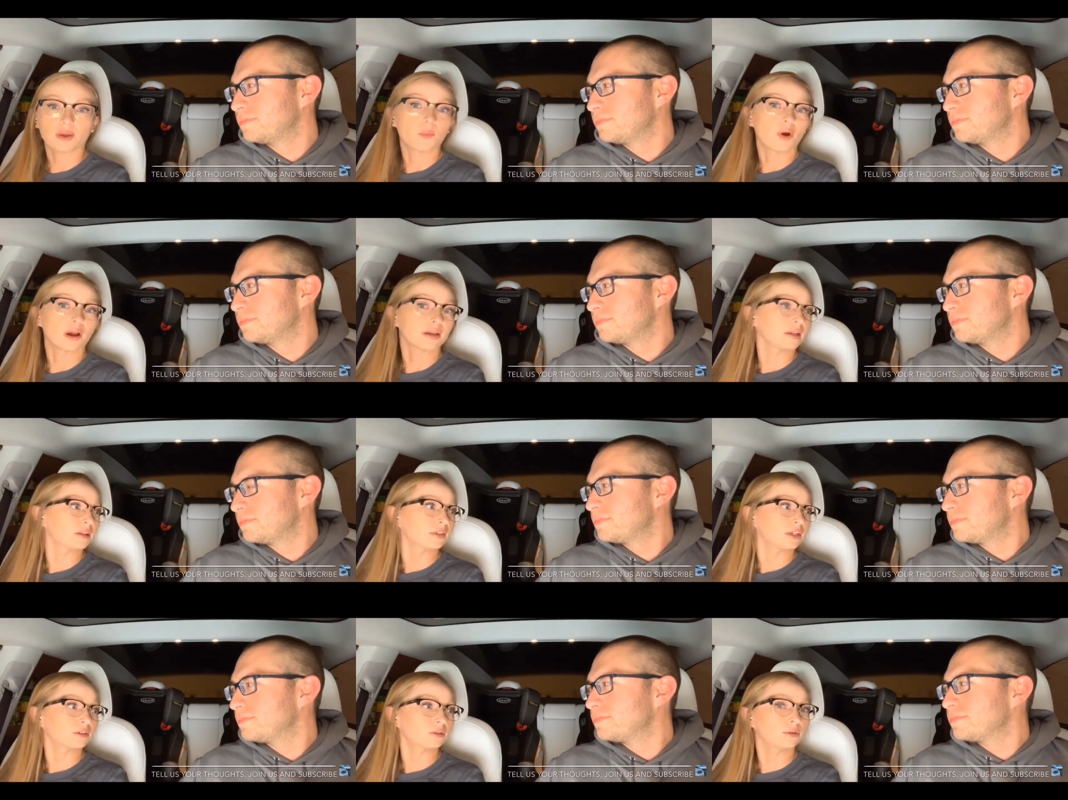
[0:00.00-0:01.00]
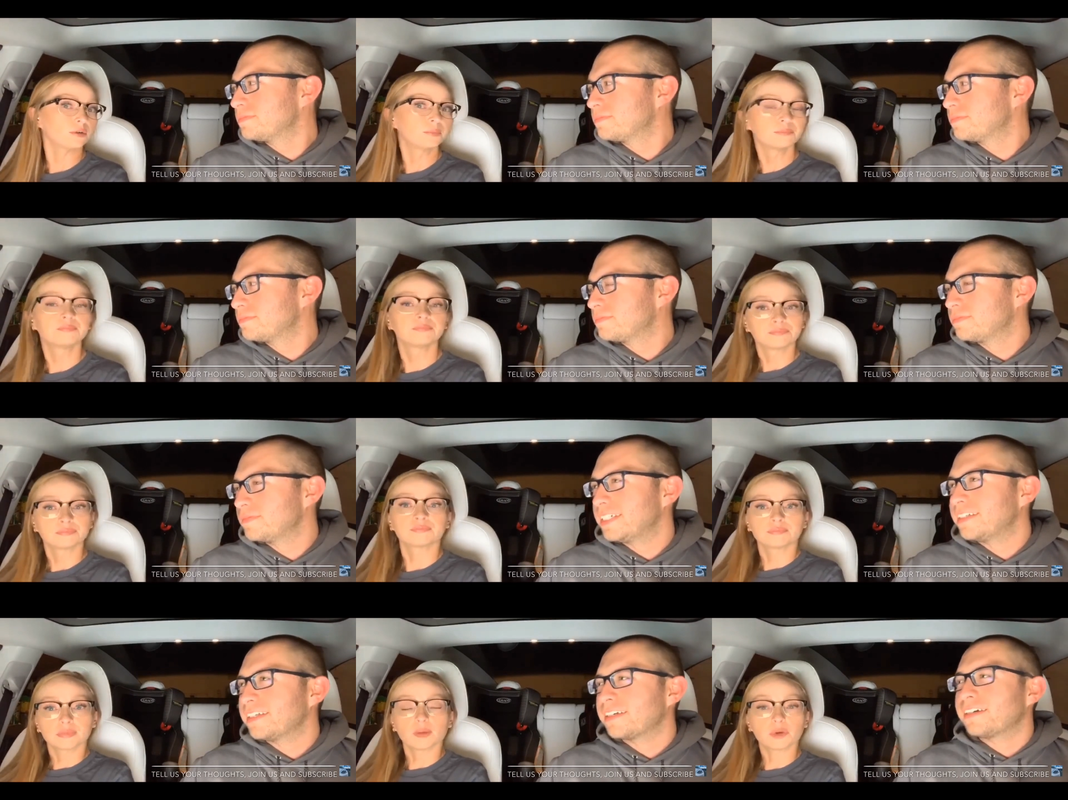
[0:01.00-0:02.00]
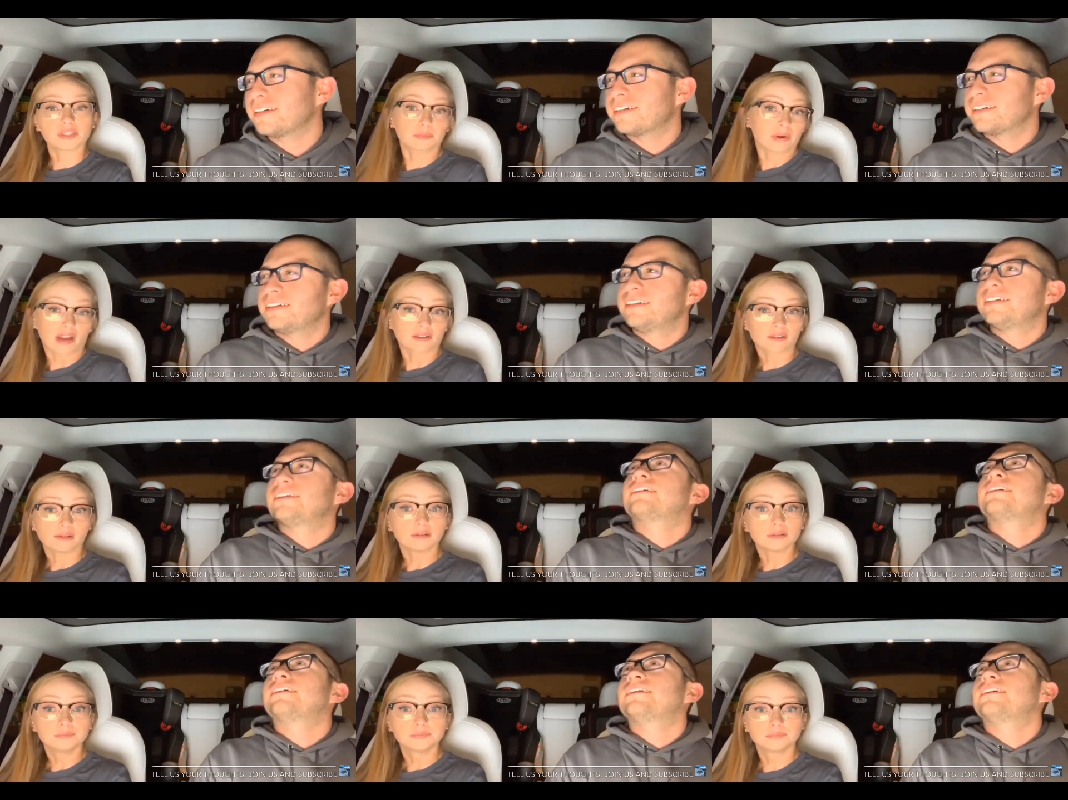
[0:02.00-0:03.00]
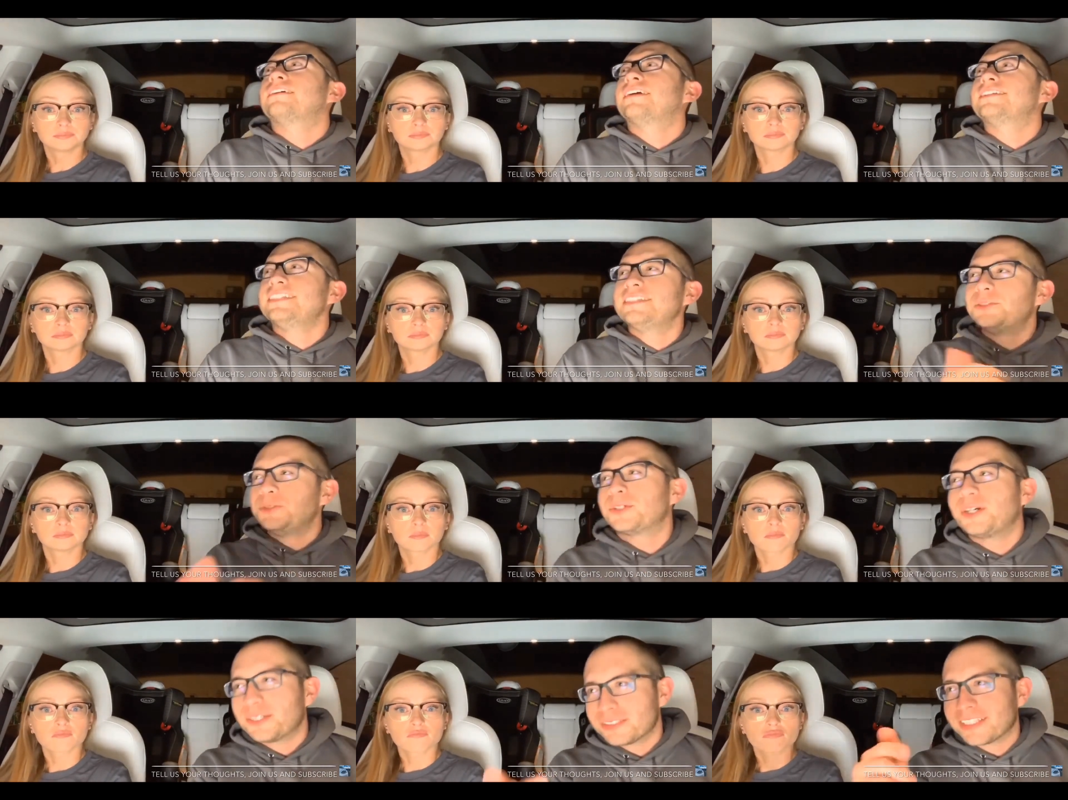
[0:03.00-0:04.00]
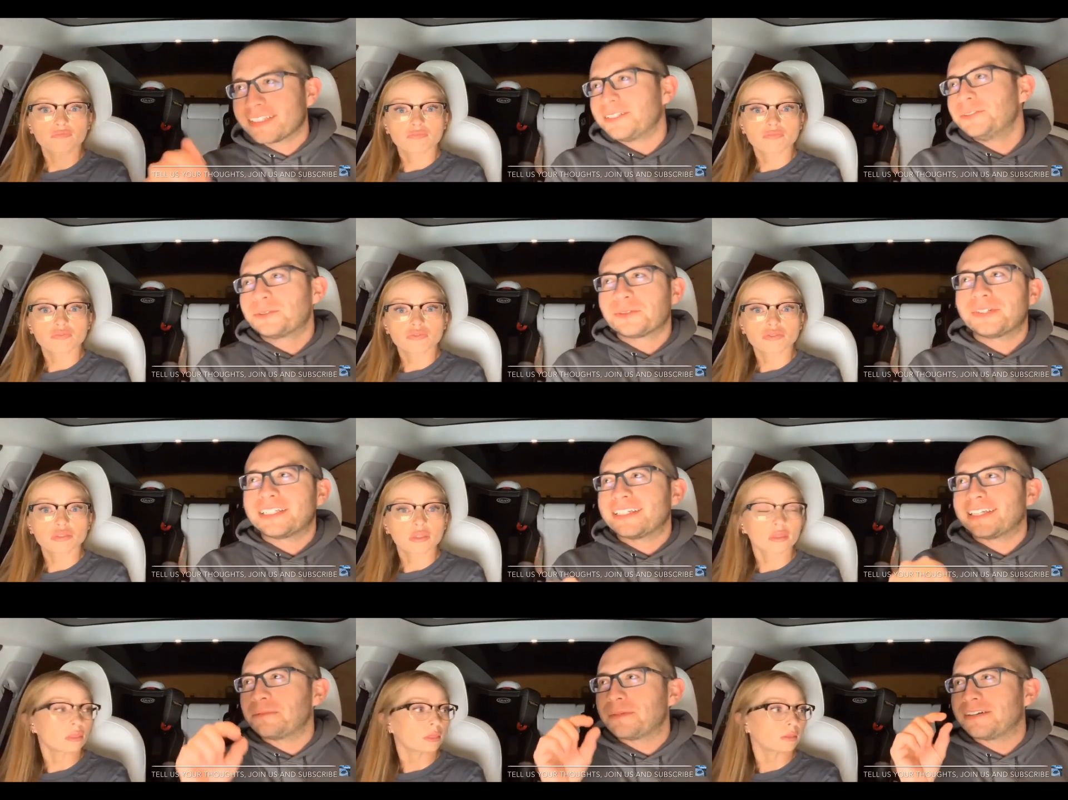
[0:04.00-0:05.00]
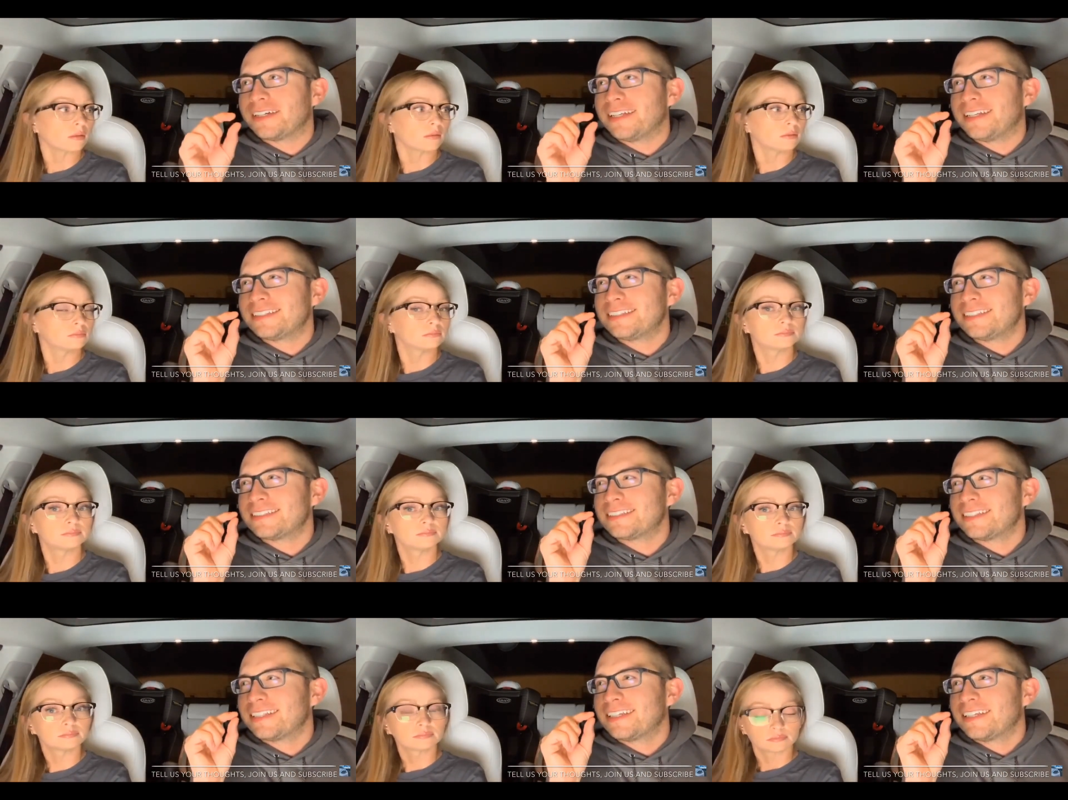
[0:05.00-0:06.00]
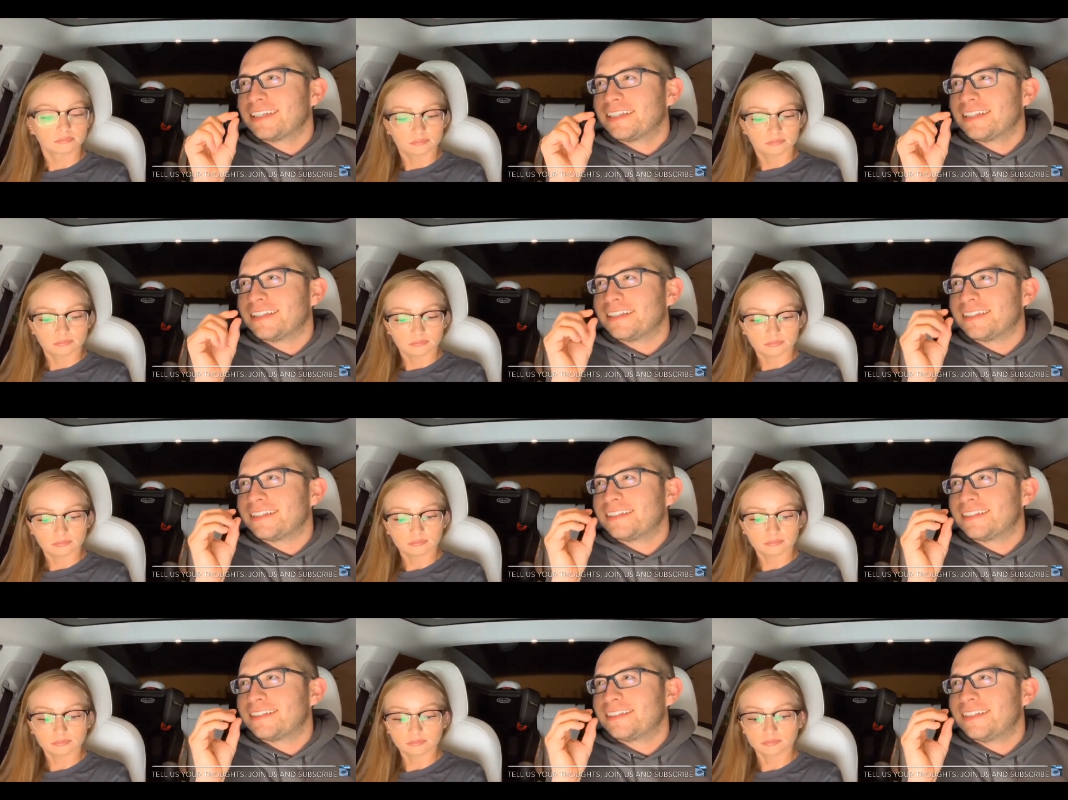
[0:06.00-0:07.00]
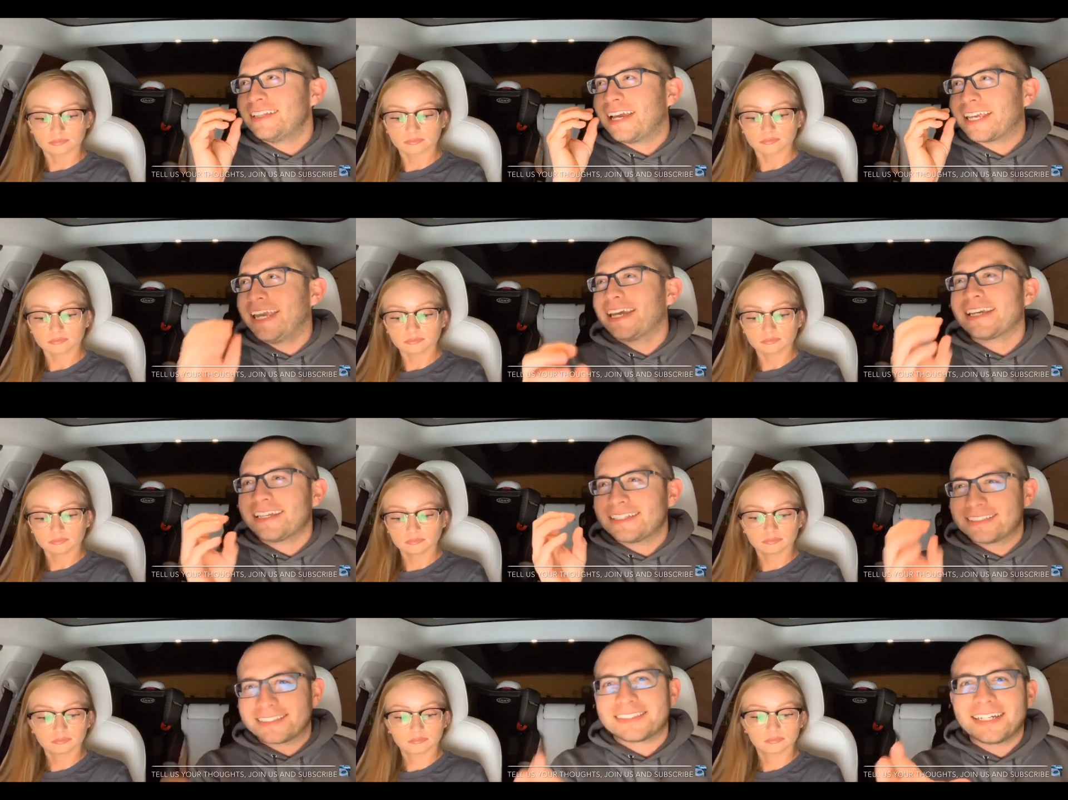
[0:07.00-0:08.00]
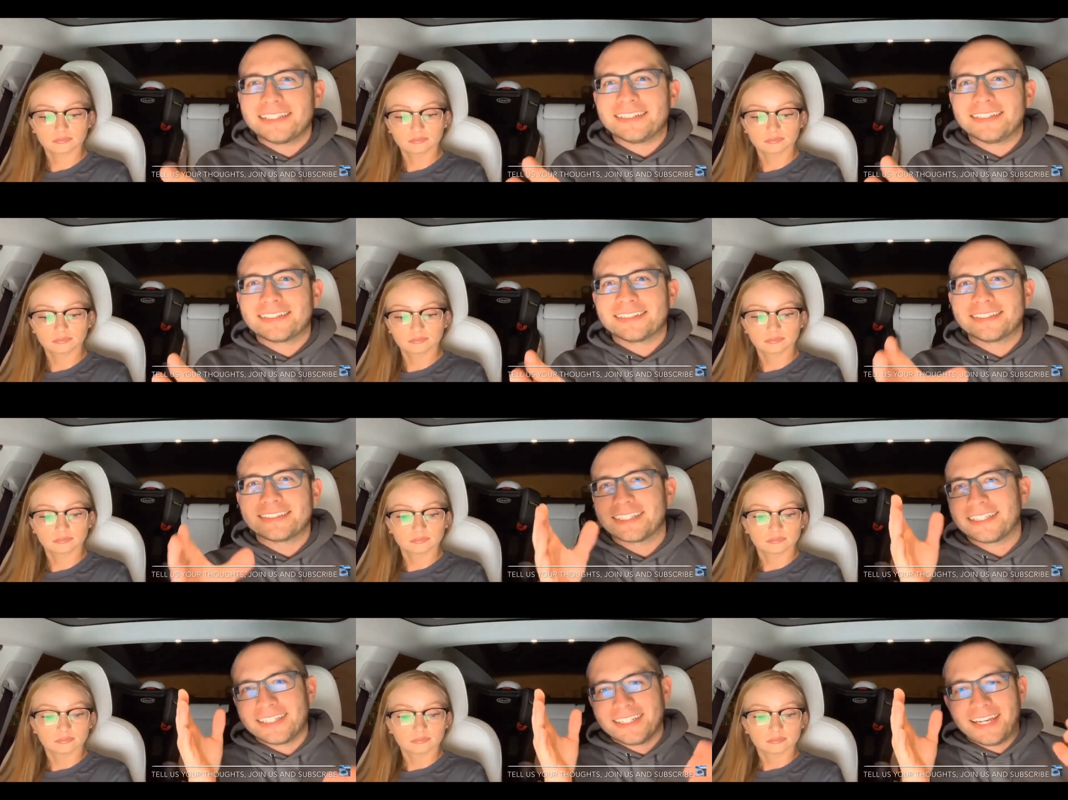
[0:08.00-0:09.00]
Speaker 1: I want in a vehicle. Yeah, like and what's practical.
Speaker 2: I see the new cars like that new Corvette that came out, and it's just the I can't get as excited because it's like